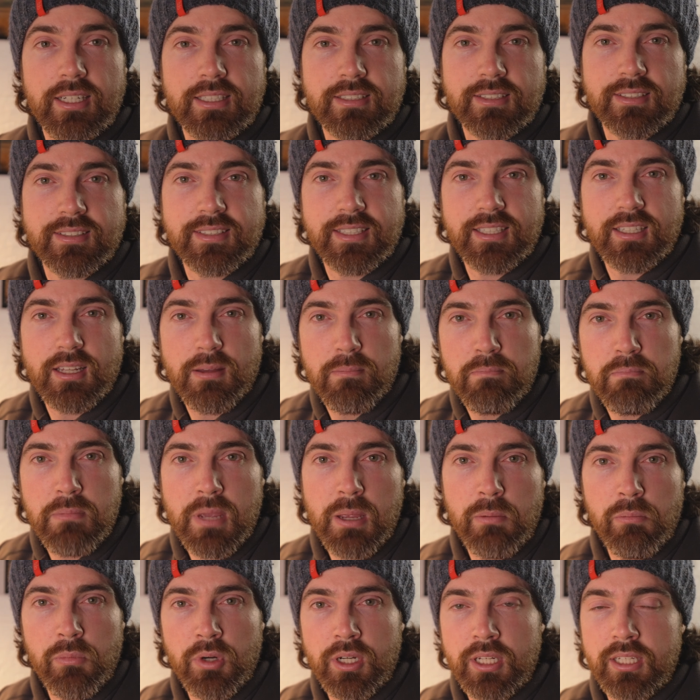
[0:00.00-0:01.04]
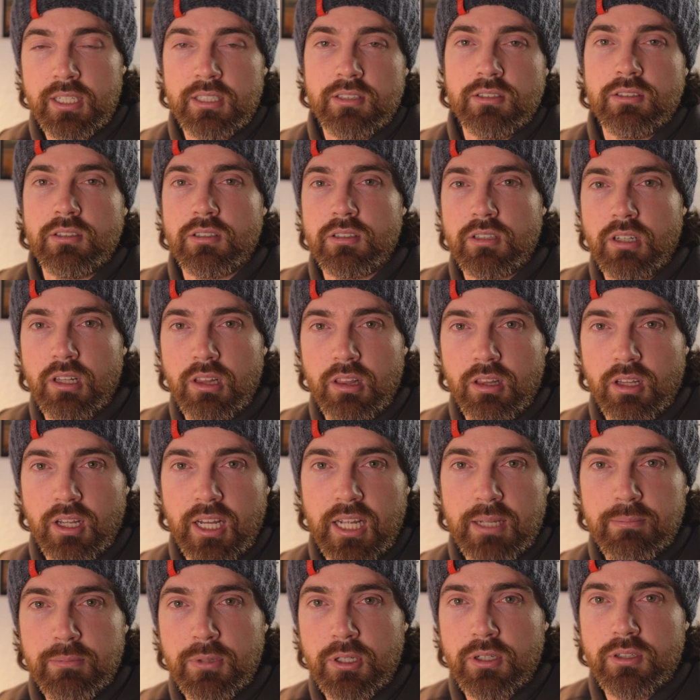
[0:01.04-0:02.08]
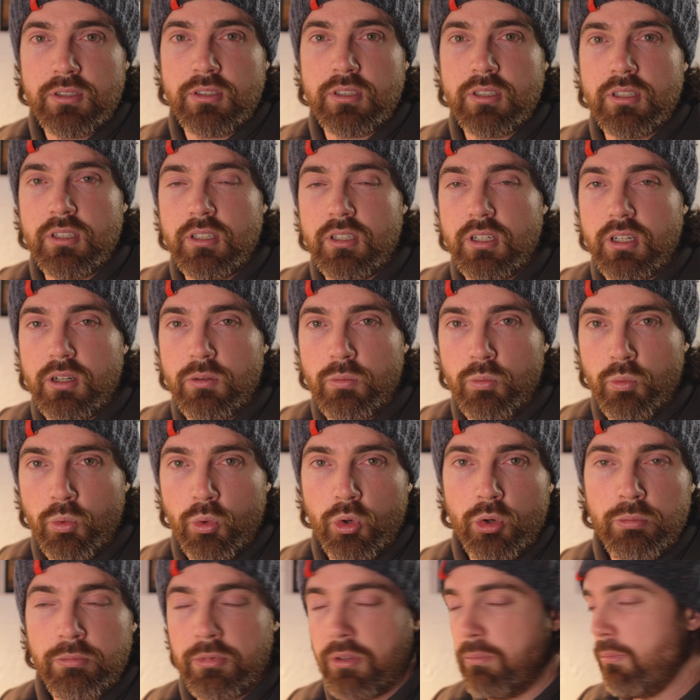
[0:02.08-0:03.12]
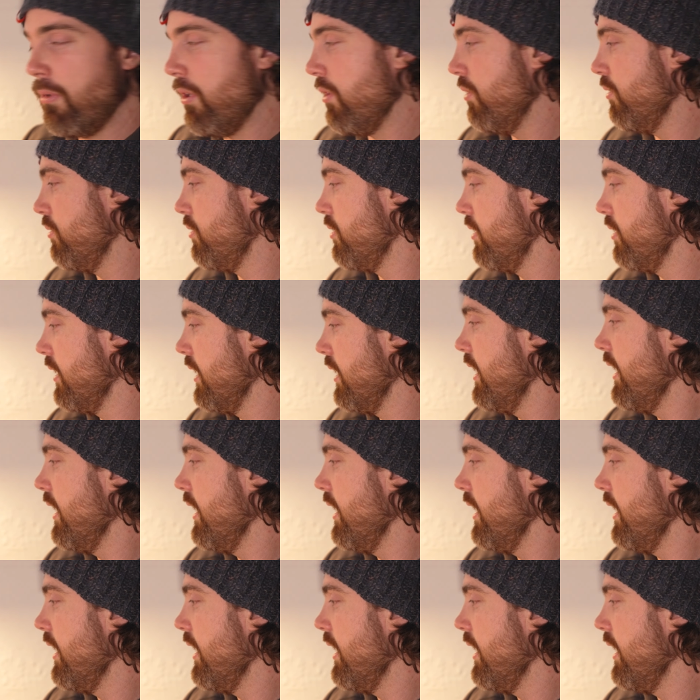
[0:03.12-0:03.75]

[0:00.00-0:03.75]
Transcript: as I said, a memory. It's got a light mode, a warmth mode,